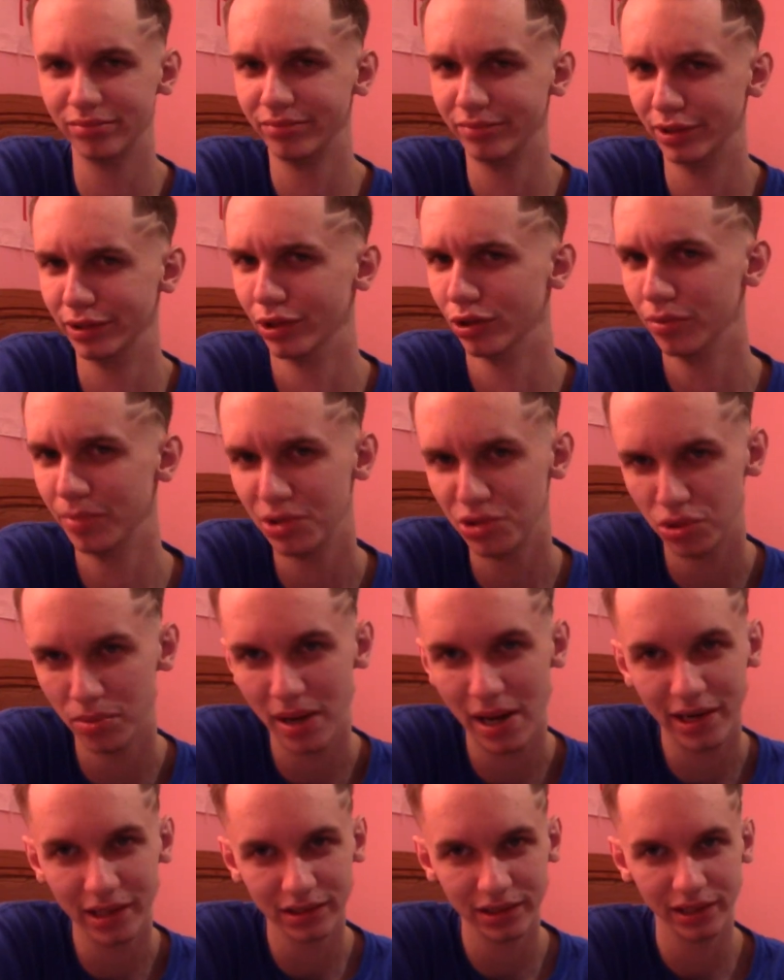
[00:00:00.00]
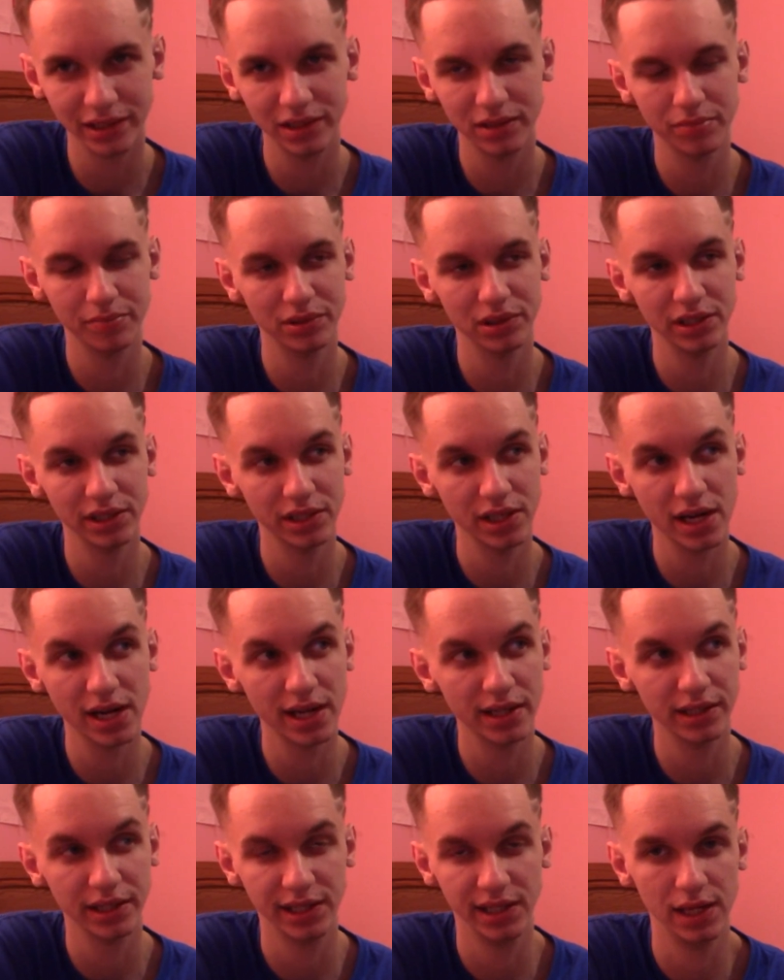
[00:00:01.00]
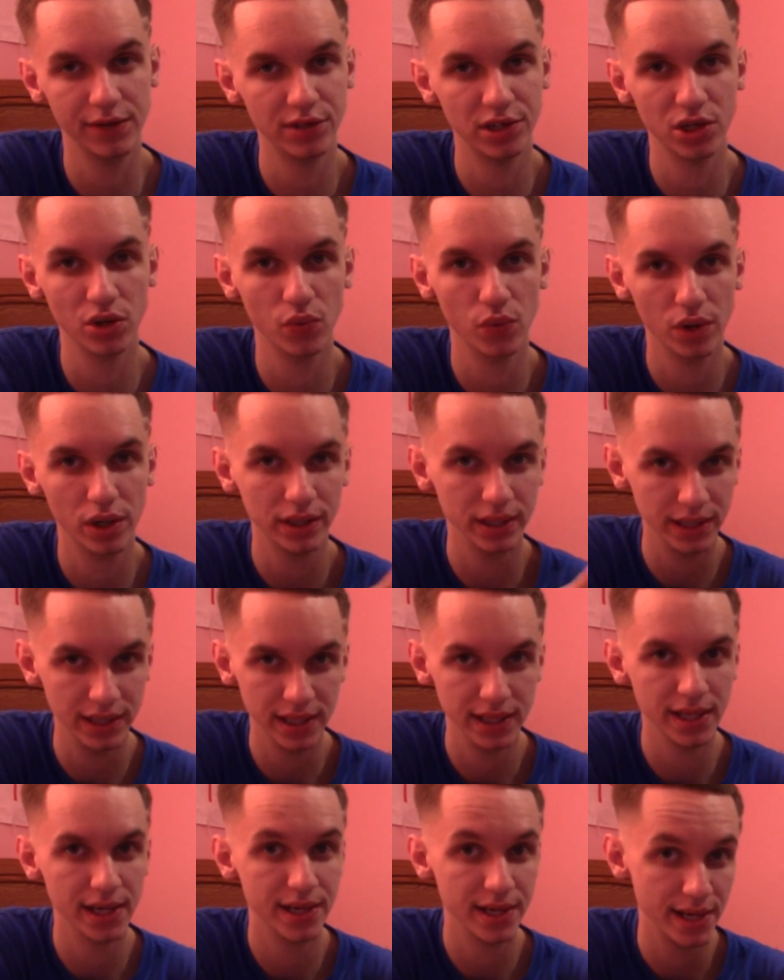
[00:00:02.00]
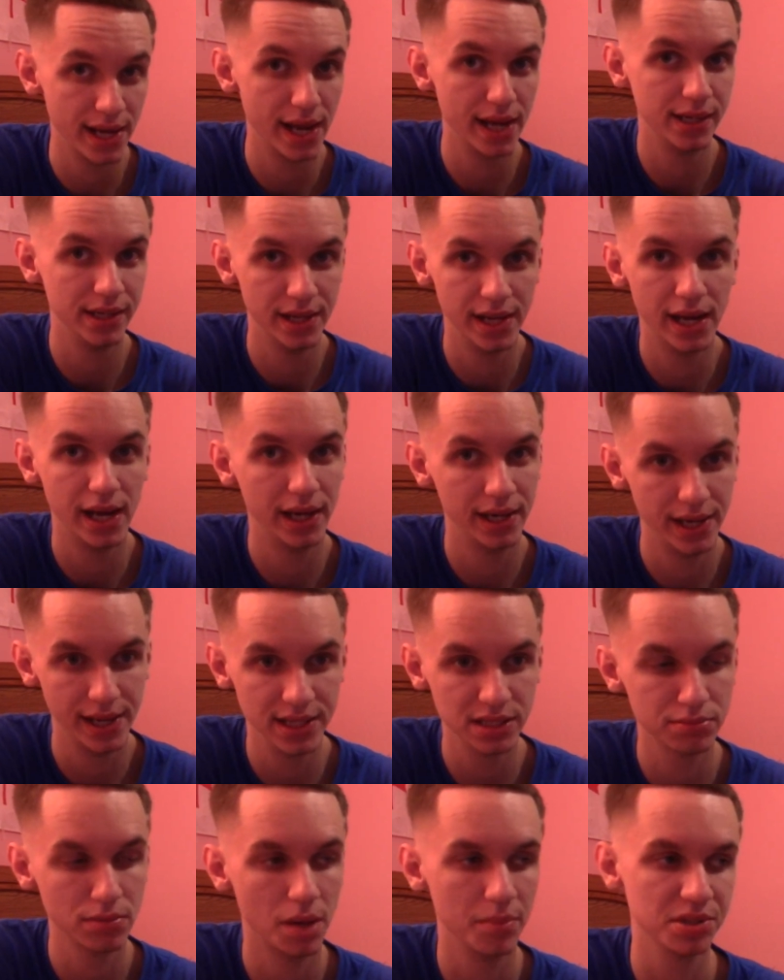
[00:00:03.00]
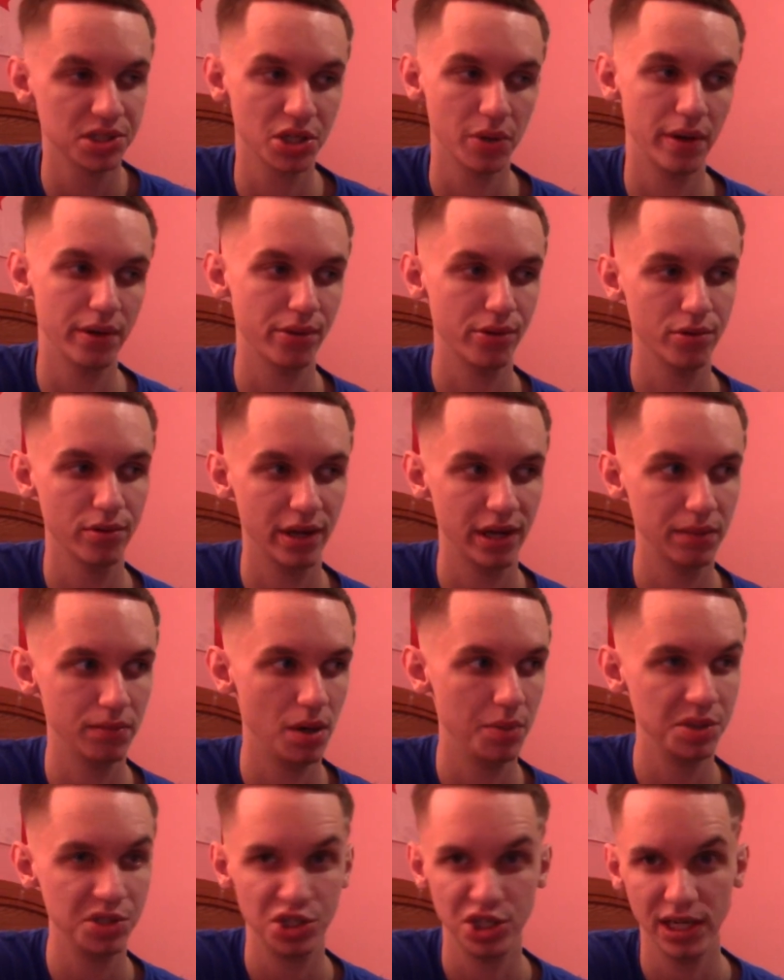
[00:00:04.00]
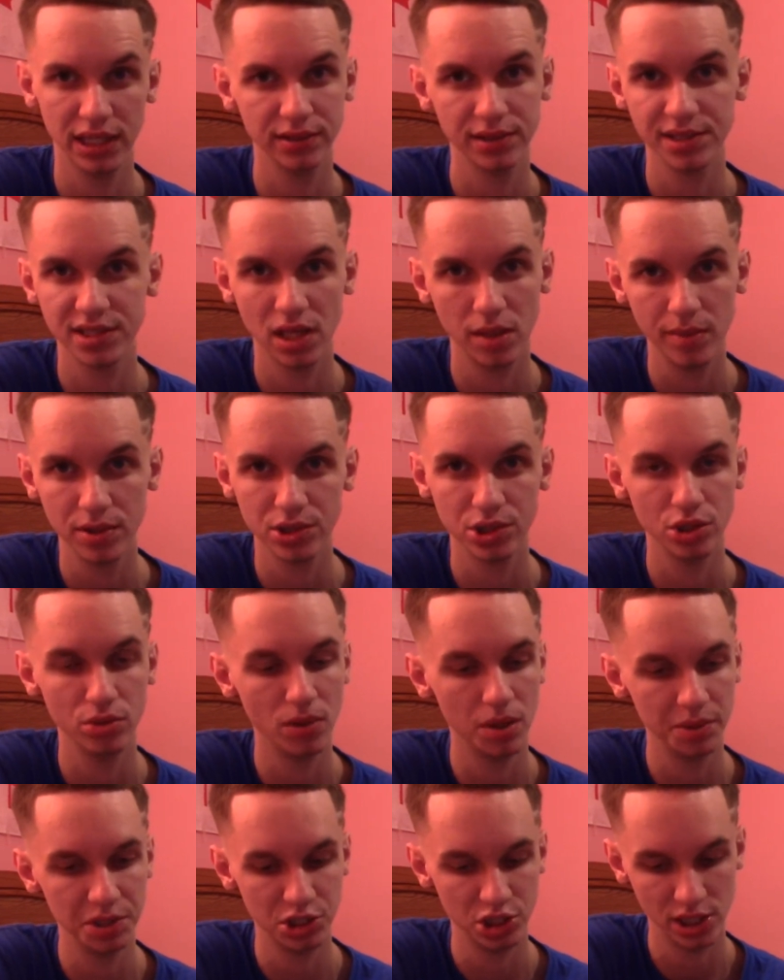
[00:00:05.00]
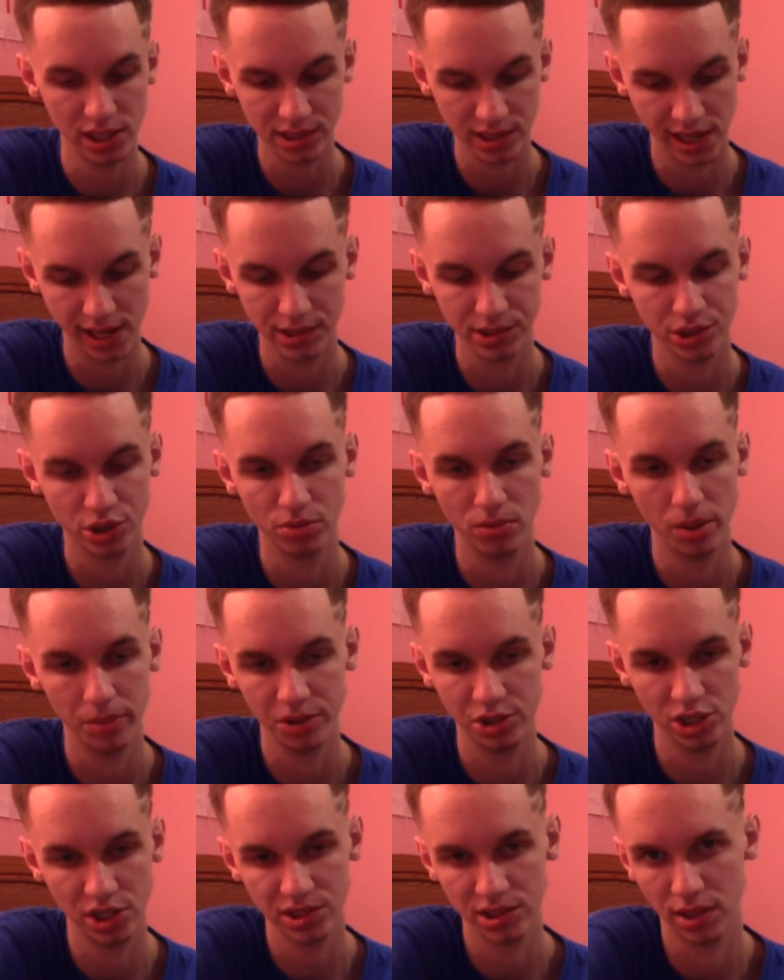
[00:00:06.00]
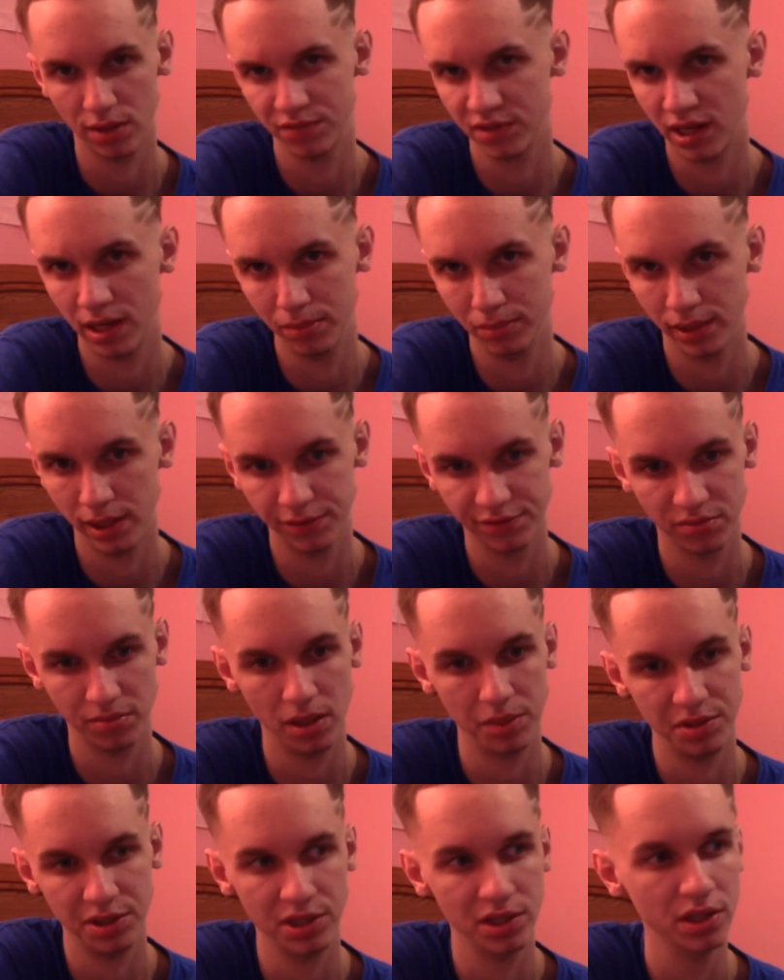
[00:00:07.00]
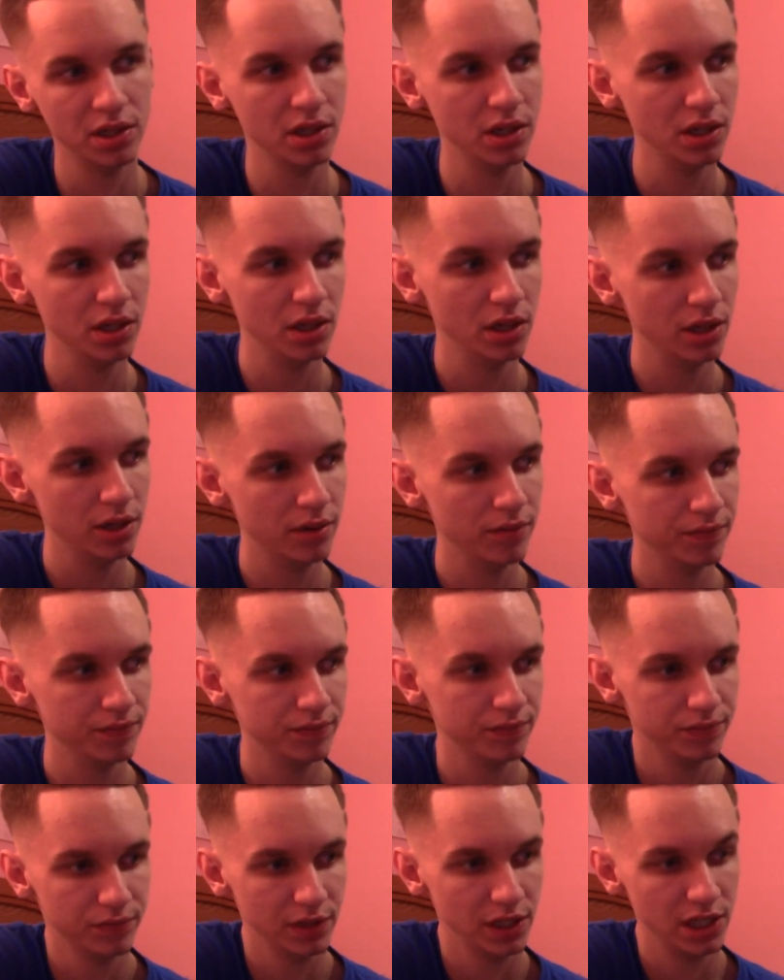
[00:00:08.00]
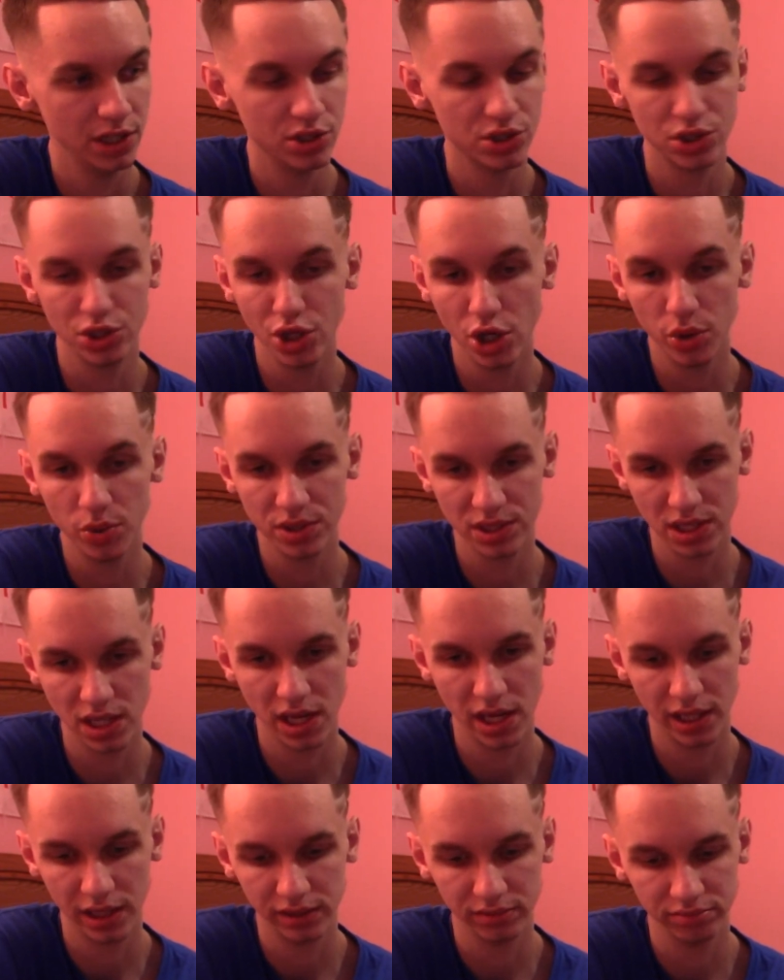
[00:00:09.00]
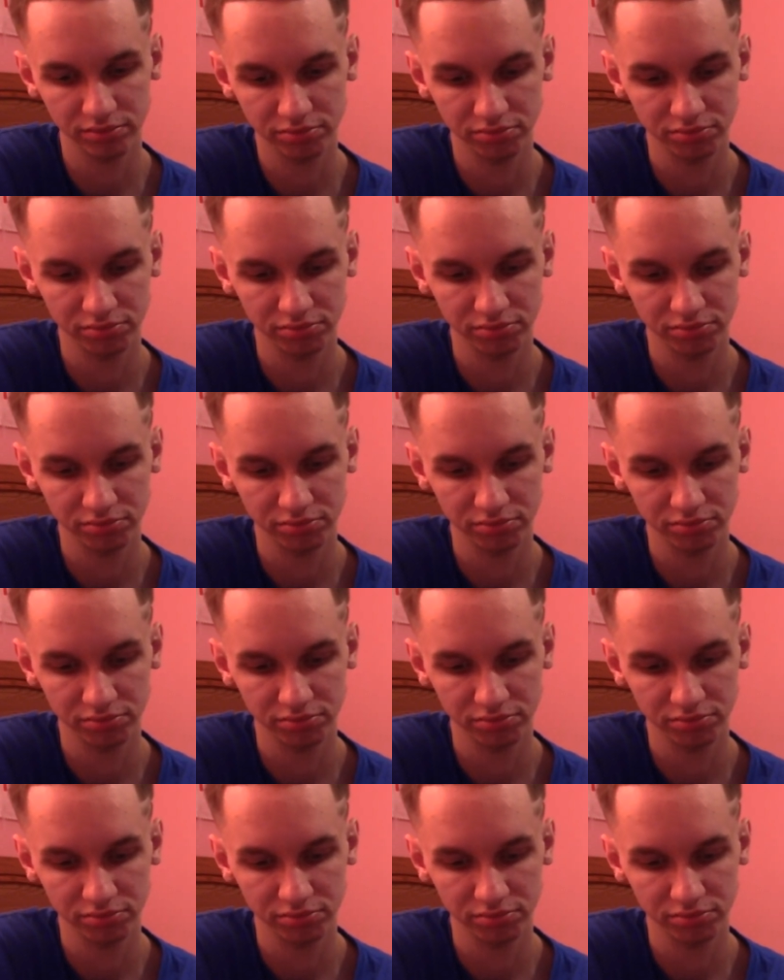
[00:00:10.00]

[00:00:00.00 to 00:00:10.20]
dramatic, like, but, like, again, like, you never know what he and his mom is going through, like, maybe she had the same issue, maybe she has cancer, maybe she doesn't have time left, maybe he just knows that